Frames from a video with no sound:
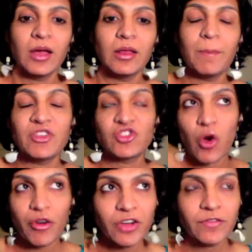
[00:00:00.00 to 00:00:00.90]
a
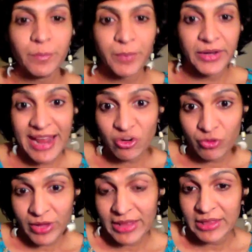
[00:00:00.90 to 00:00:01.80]
majority of the
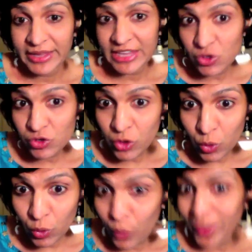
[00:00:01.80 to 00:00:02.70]
pediatric and acute
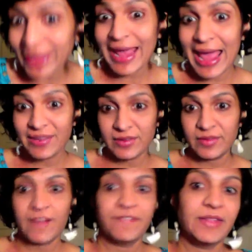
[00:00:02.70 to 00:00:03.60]
quick
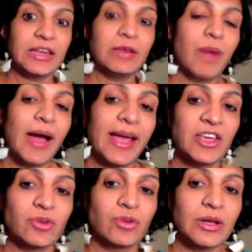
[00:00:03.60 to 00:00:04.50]
cases I've seen in my
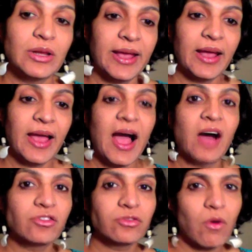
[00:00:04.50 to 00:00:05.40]
acute clinic
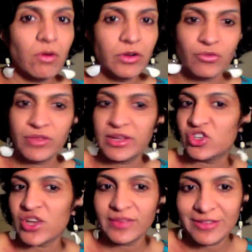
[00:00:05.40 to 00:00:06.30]
are solved using
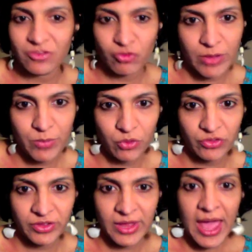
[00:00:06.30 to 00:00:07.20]
just these 3
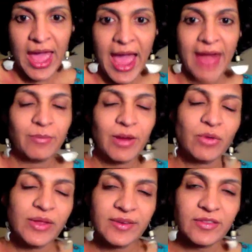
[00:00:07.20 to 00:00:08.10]
books. And in my
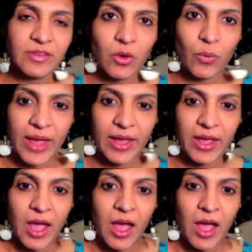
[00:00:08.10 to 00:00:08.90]
recent survey,